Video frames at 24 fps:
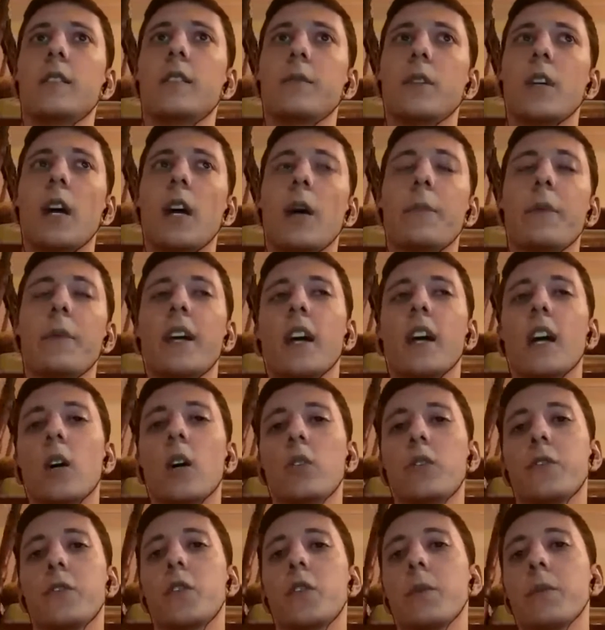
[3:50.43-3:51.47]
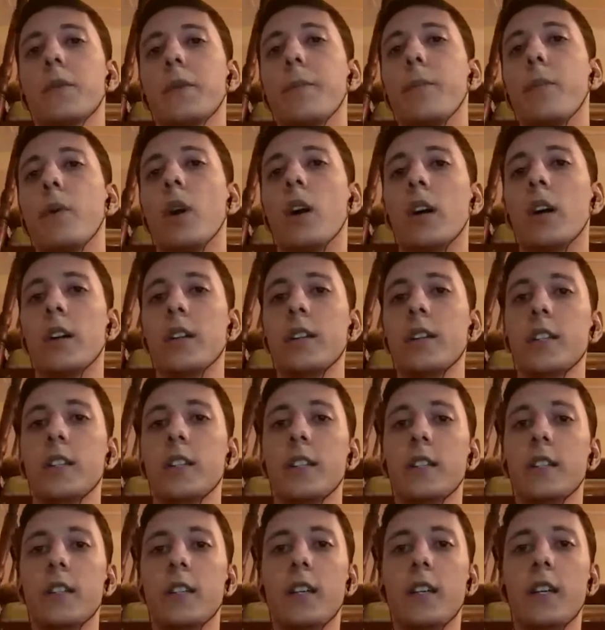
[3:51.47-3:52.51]
coming out from the barn,
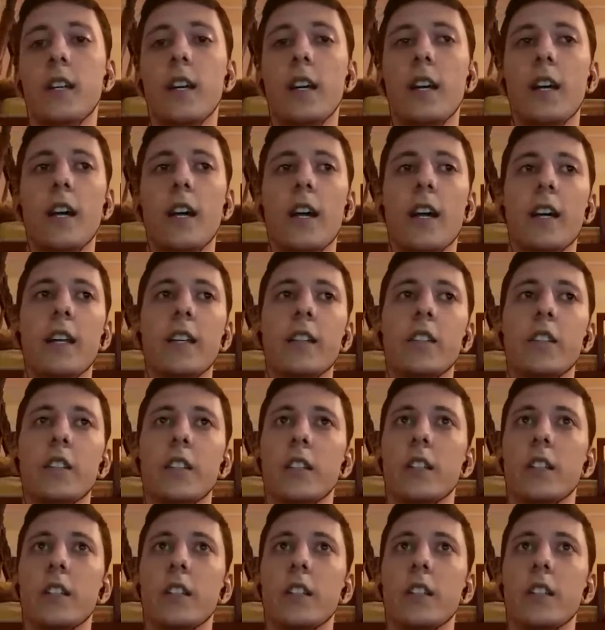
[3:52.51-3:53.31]
and